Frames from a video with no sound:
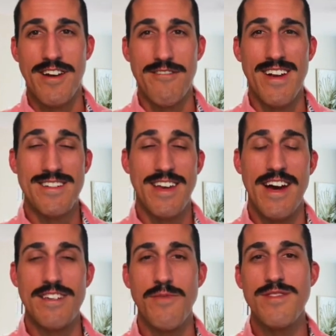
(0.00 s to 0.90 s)
credits,
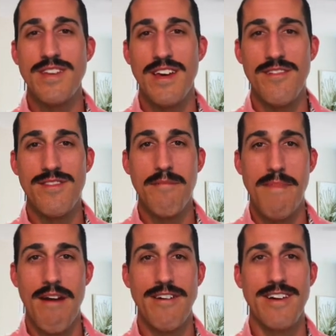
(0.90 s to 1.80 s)
as well as Hilton and
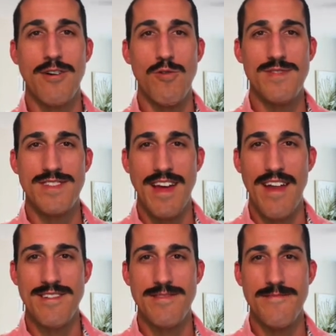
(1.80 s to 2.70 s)
Marriott Gold status.